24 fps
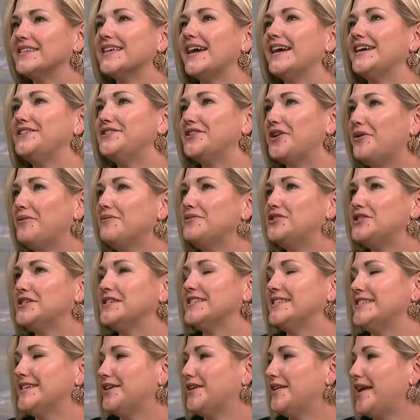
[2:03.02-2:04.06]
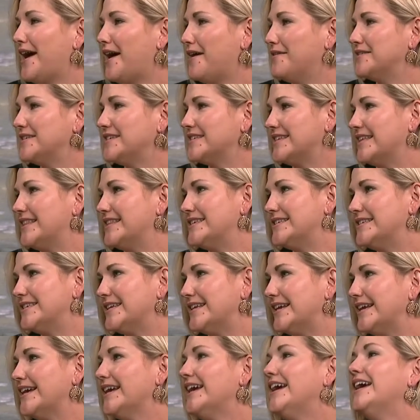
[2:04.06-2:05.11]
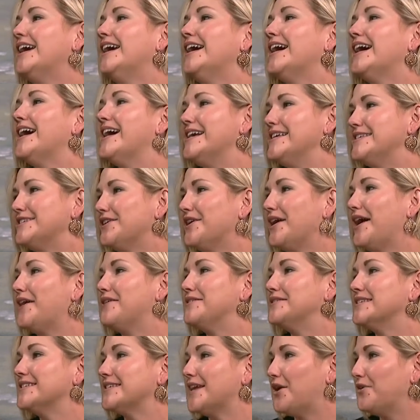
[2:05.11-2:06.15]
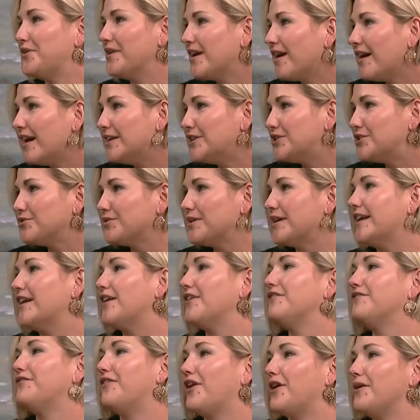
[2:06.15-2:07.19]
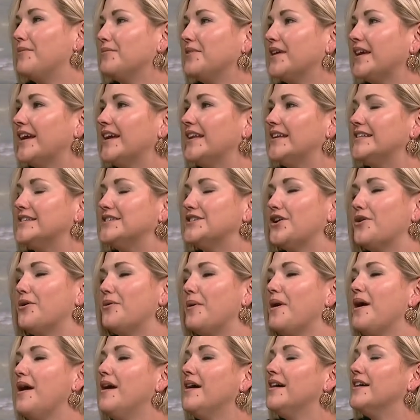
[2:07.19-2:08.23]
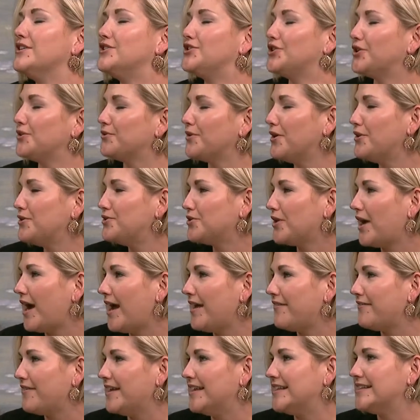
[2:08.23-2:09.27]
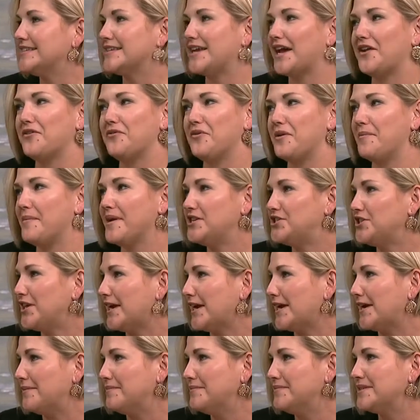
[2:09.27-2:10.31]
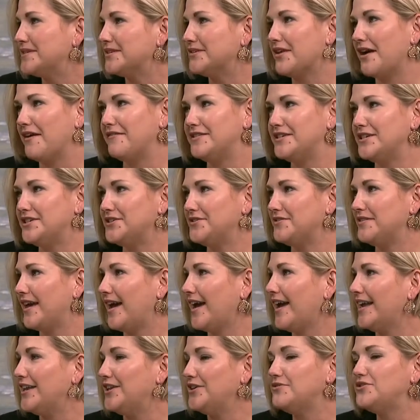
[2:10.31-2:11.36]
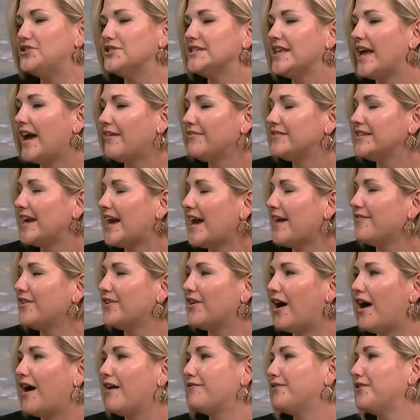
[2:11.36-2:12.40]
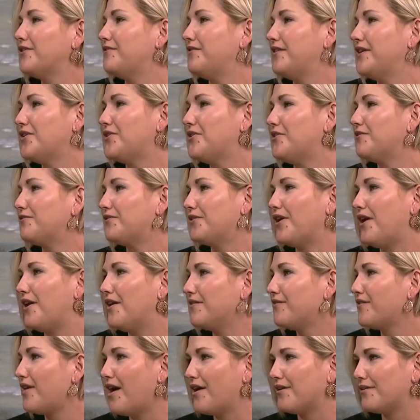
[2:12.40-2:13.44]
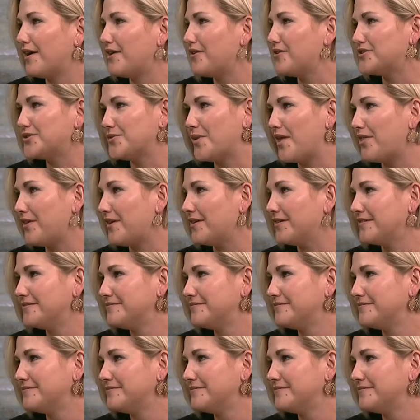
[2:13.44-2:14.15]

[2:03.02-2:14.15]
I don't just sell houses in the city. I sell houses out in the country on farmland, and so dirt road drive-ins, kind of one of my jams. Love to do that, and you just have to have an off-road vehicle for all of Colorado's weather.